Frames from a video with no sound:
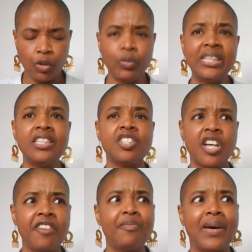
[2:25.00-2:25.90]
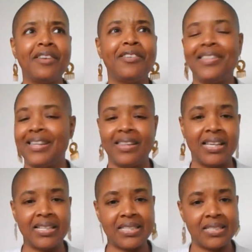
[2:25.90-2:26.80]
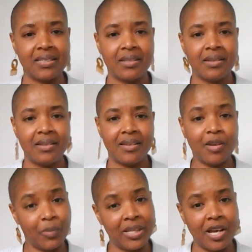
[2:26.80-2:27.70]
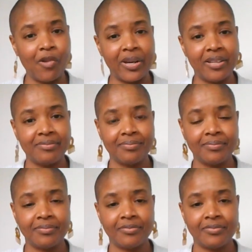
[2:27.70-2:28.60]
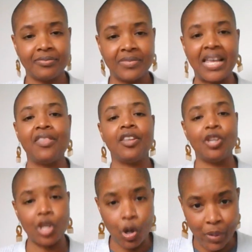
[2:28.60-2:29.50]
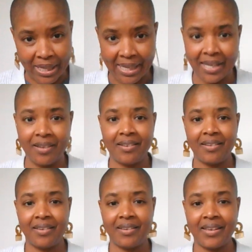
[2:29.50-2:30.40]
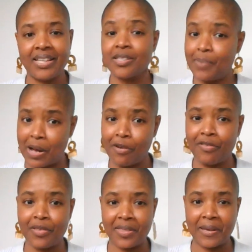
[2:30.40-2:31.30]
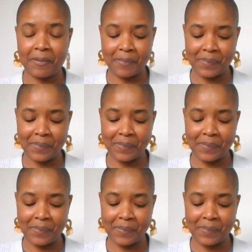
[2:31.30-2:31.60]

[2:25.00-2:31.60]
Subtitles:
We deserve better than this, and we know it. And the knowing it is a powerful thing.